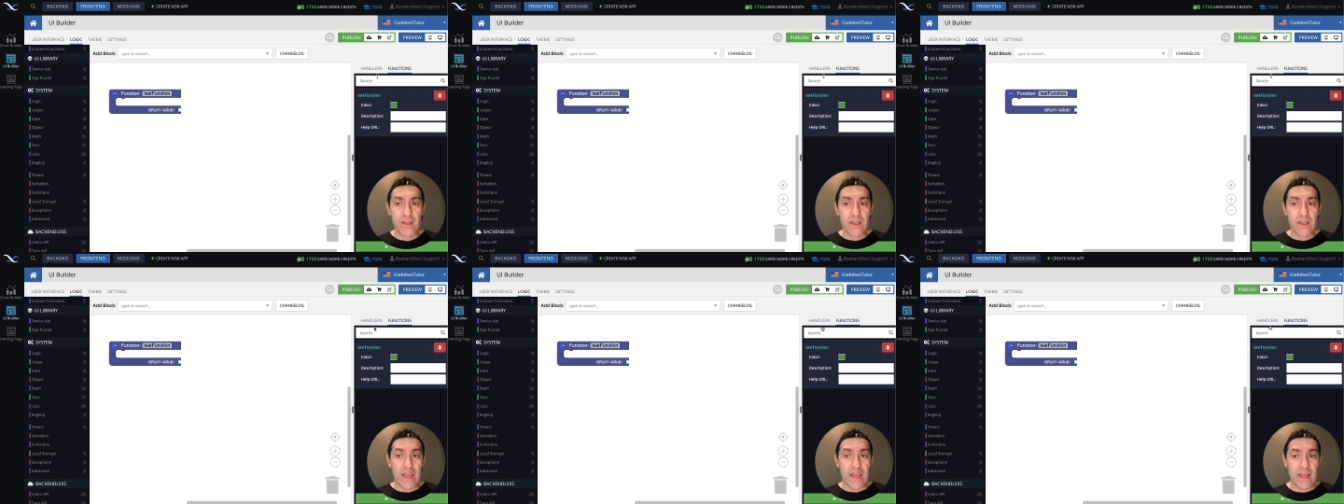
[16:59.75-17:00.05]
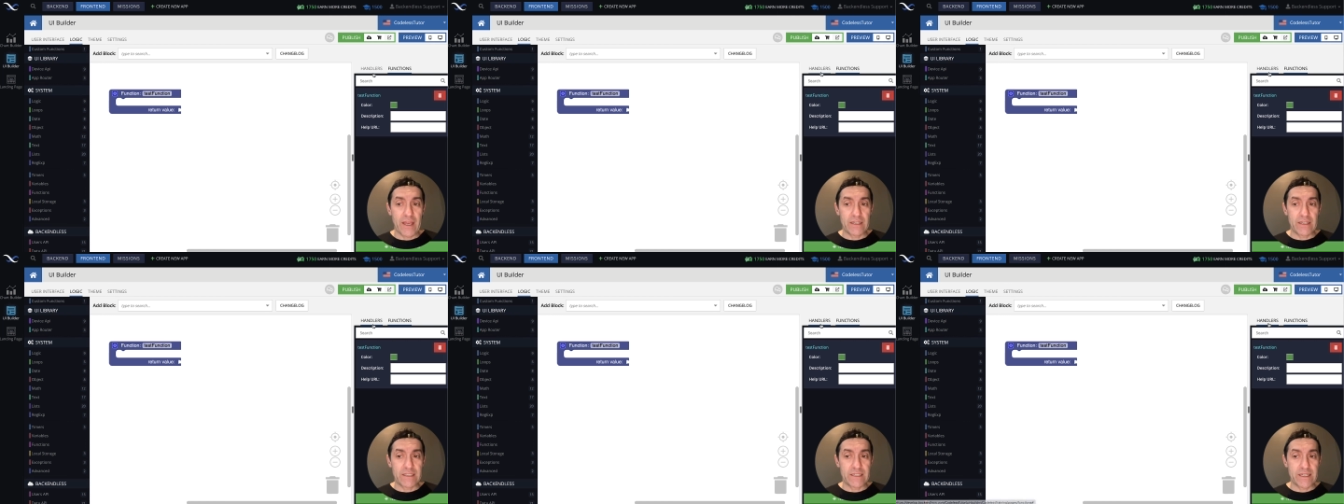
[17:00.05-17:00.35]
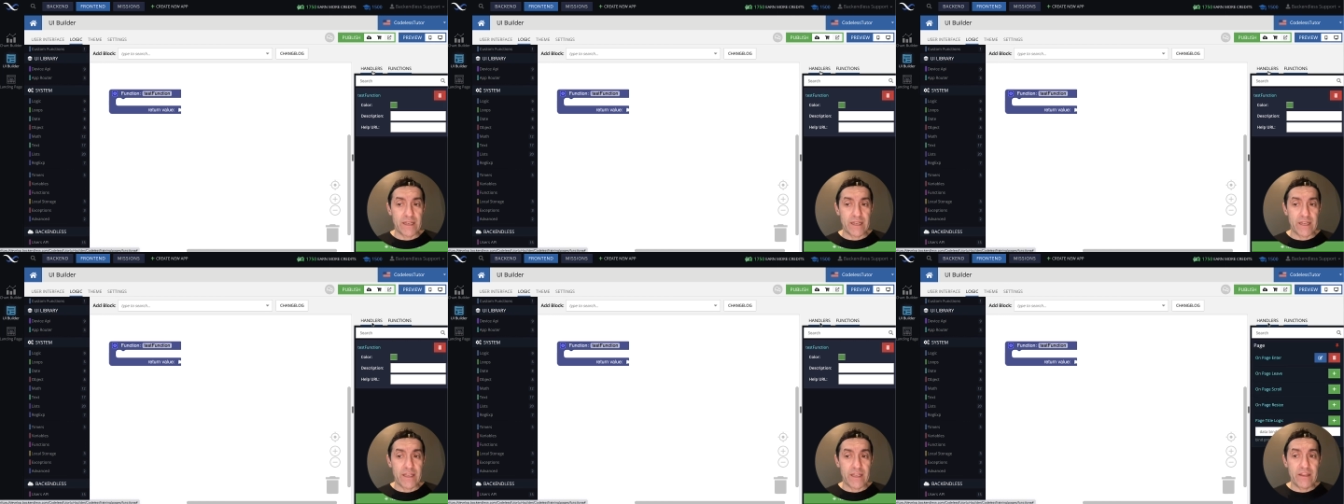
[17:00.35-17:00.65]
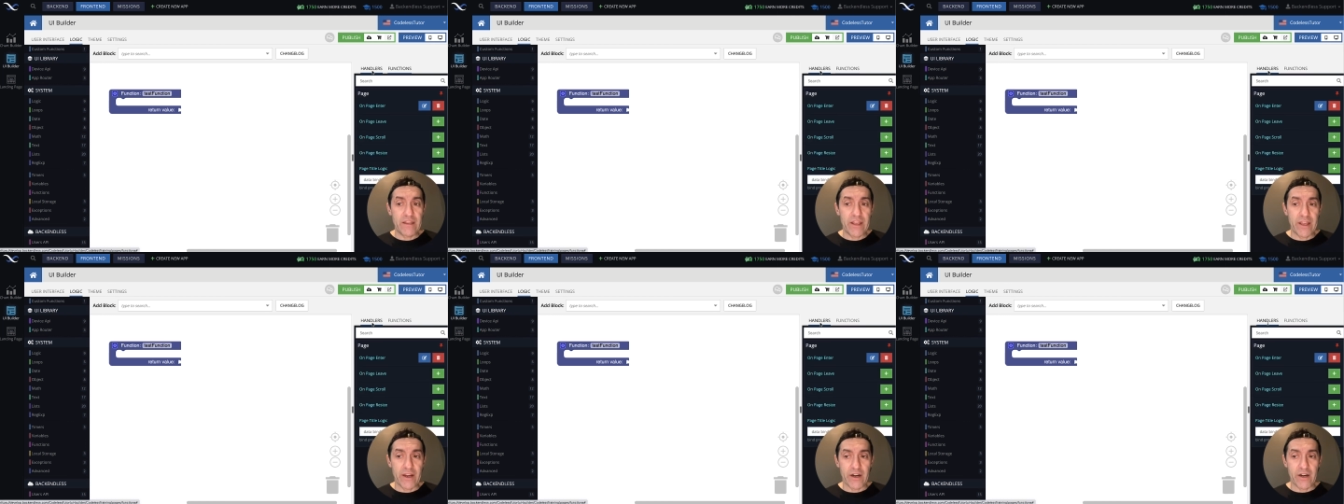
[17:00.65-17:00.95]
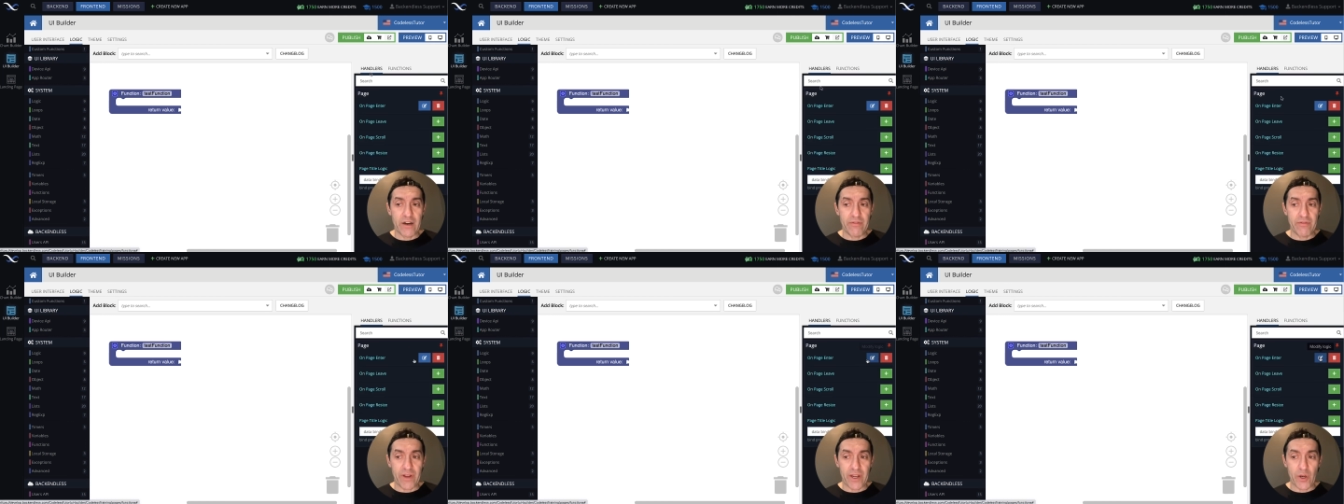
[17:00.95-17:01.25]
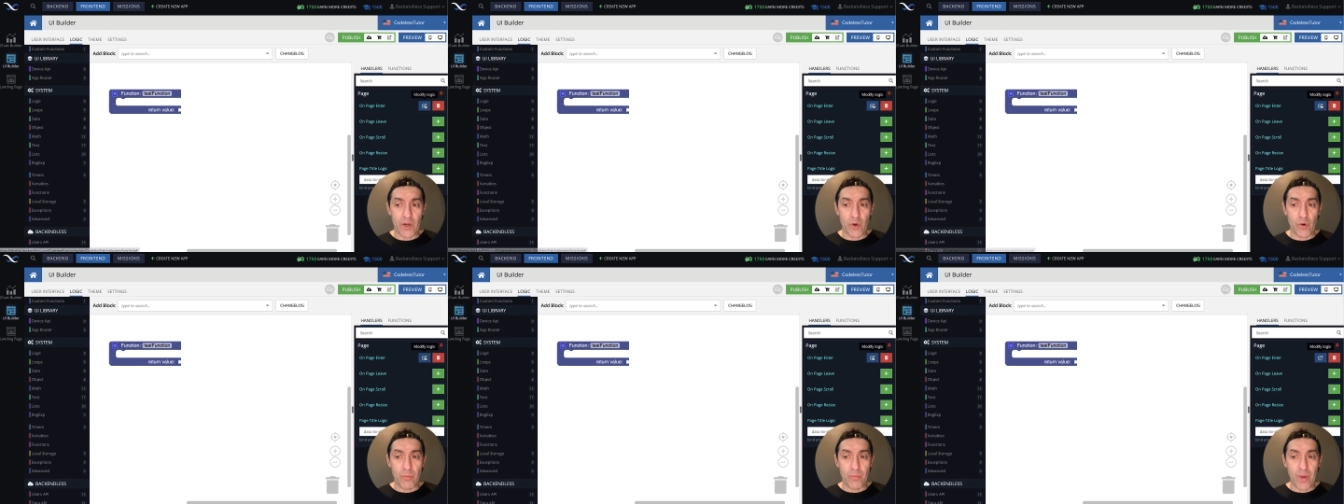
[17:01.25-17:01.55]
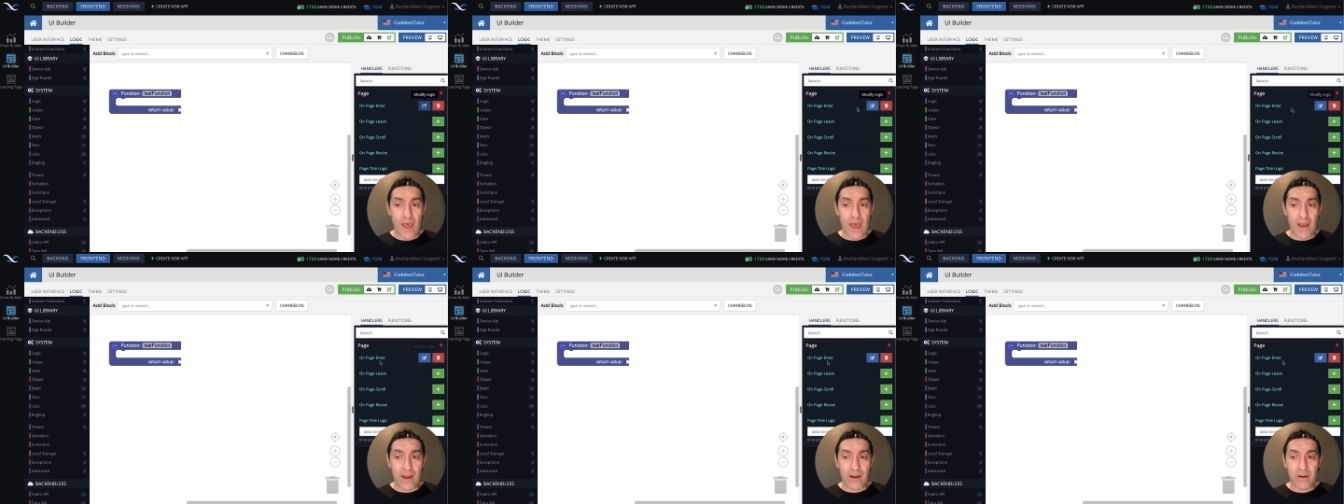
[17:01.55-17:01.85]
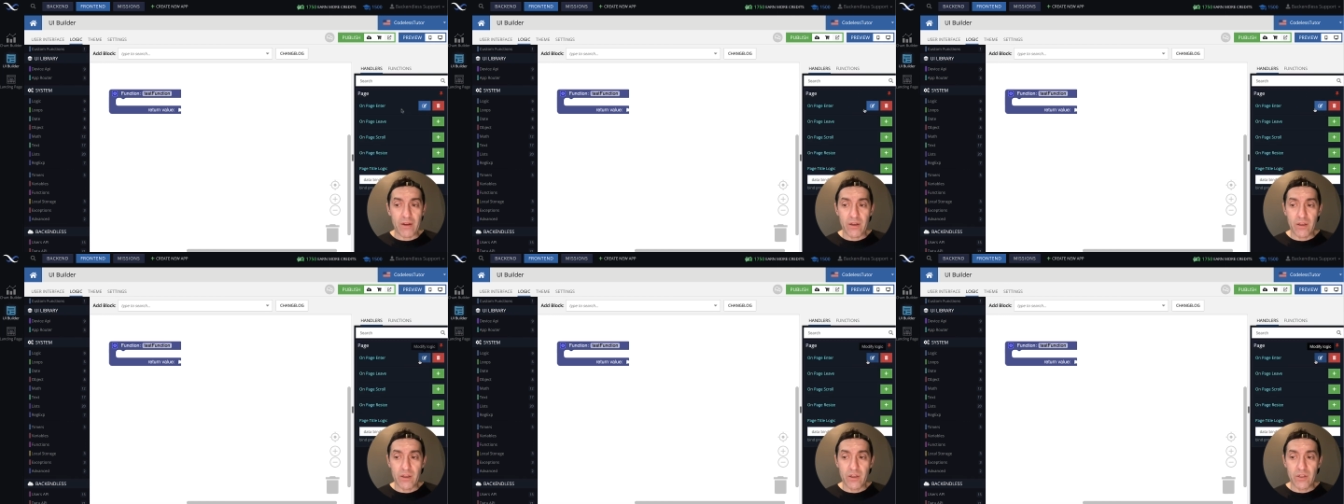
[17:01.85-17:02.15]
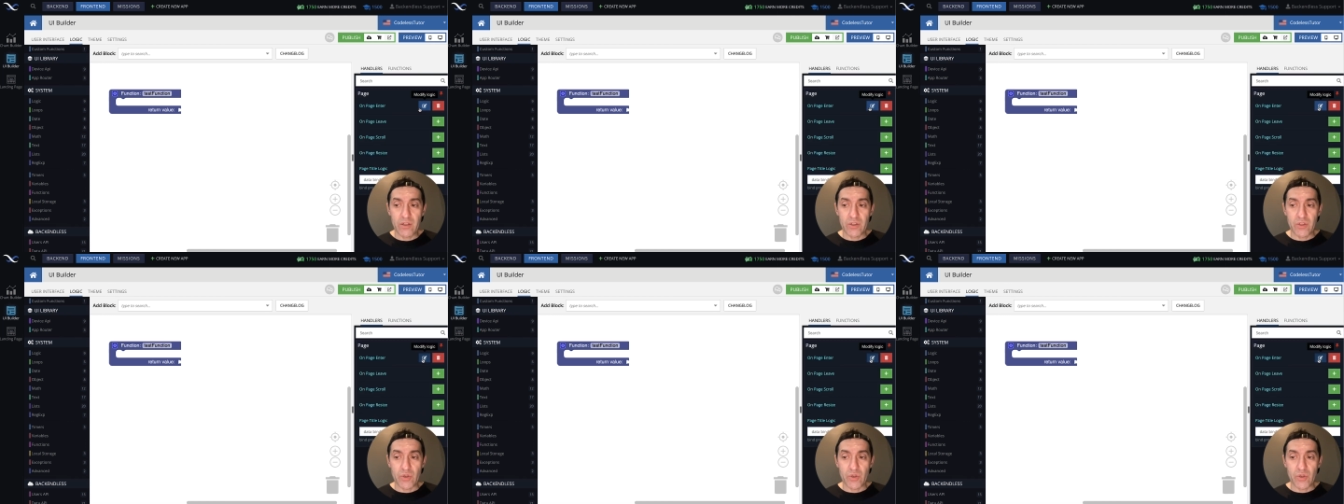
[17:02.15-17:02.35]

And in here, if I go back to